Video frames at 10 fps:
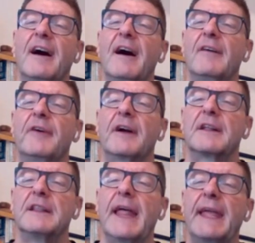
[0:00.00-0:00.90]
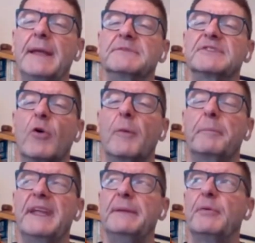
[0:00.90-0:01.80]
of claims or
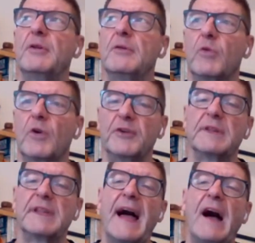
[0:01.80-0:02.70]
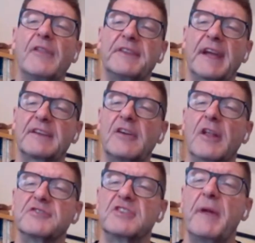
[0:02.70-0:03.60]
people where you allow the
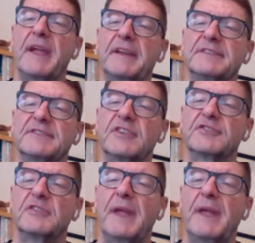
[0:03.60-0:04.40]
technology to make a decision.